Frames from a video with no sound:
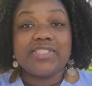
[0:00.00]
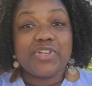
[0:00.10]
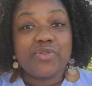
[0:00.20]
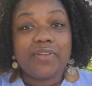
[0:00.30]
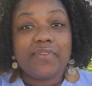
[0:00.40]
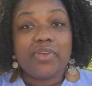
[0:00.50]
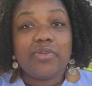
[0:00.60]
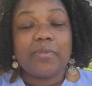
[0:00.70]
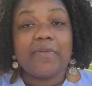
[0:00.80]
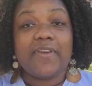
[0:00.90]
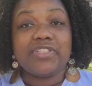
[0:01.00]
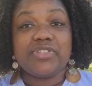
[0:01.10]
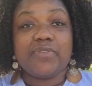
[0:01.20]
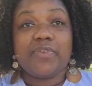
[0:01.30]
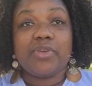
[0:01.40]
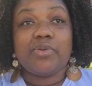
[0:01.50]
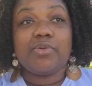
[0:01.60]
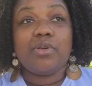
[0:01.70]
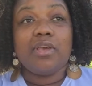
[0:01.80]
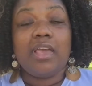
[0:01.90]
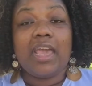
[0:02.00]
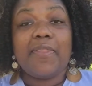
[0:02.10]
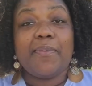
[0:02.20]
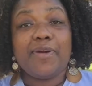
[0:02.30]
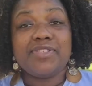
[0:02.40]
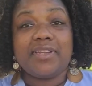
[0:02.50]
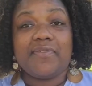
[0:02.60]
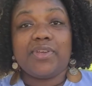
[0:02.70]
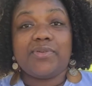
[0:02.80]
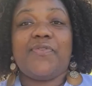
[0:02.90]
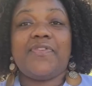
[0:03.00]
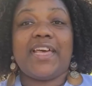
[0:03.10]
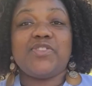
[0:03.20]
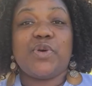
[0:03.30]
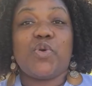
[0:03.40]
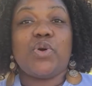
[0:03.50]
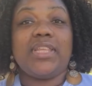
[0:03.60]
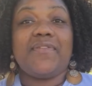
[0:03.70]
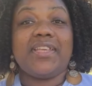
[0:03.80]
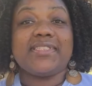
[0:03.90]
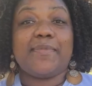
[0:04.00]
student of you, the profession of you, and the person of you. That's what core living is